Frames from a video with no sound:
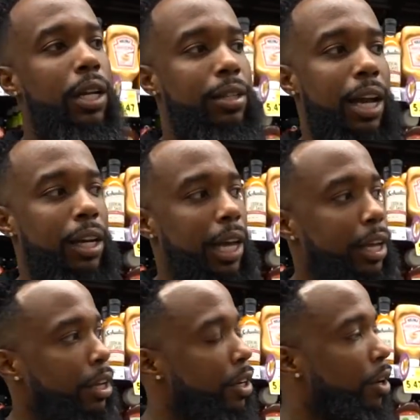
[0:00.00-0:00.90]
It's kind of
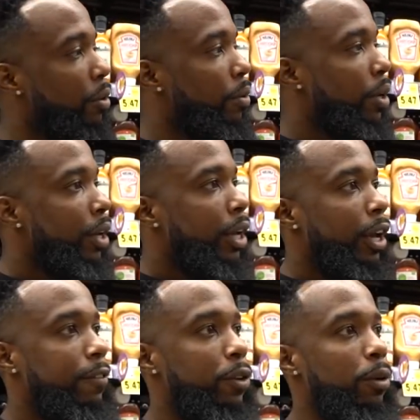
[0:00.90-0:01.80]
like, you know,
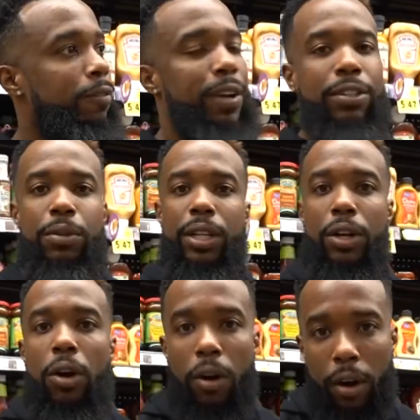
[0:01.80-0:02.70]
if you invest within a
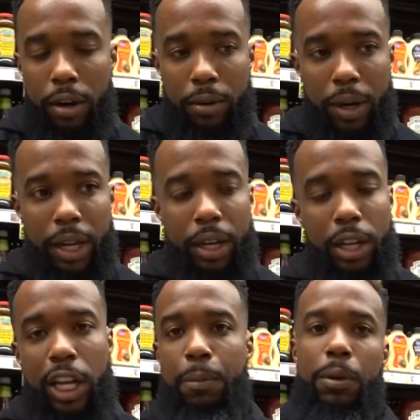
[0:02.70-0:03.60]
car, right? You
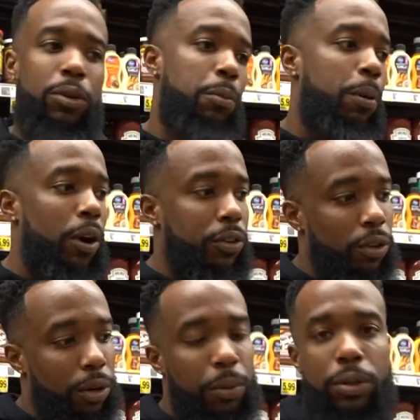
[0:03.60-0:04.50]
keep putting new parts
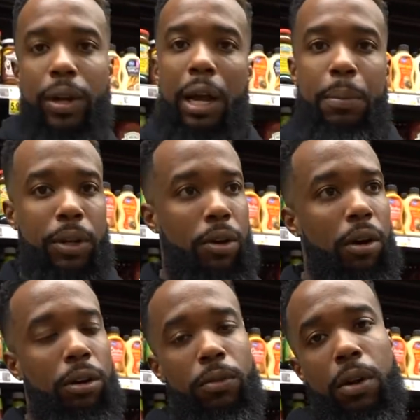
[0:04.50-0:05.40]
on it, what's gonna happen? The car
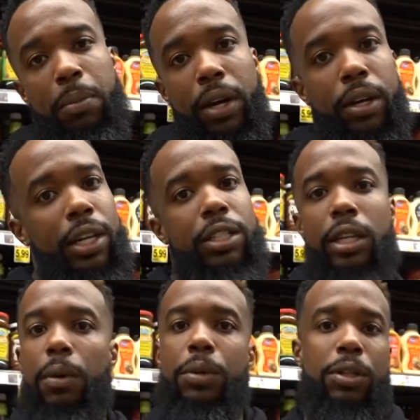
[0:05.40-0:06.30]
gonna run better. It's just
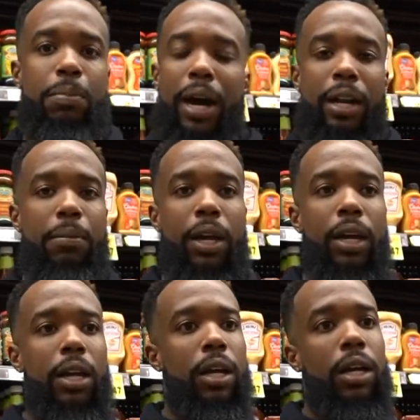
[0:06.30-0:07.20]
like with your body, man.
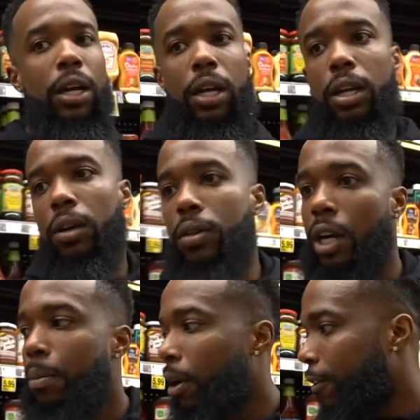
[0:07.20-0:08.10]
You know, it's
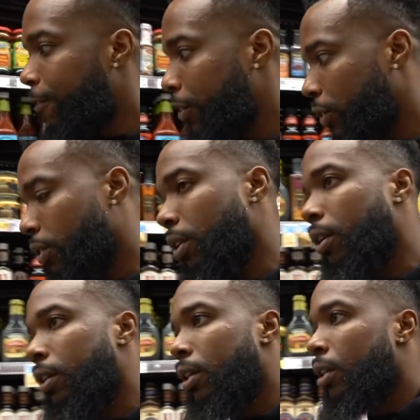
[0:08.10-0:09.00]
all about efficiency.
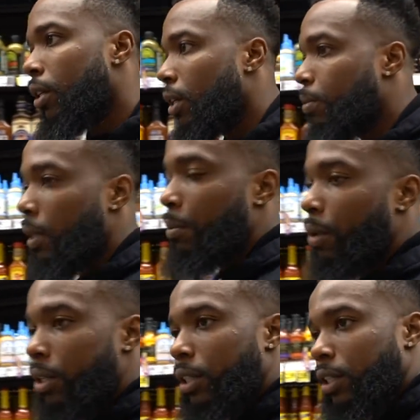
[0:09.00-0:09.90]
That's why
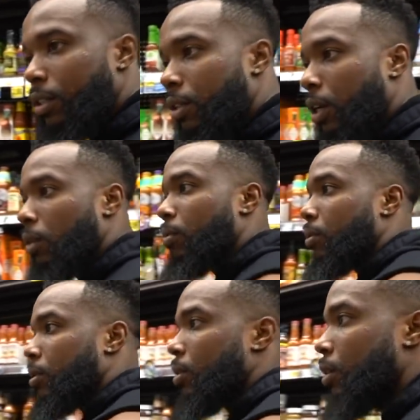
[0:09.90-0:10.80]
LeBron James is the
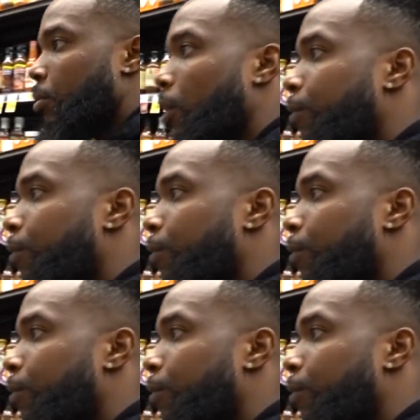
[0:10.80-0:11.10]
GOAT. More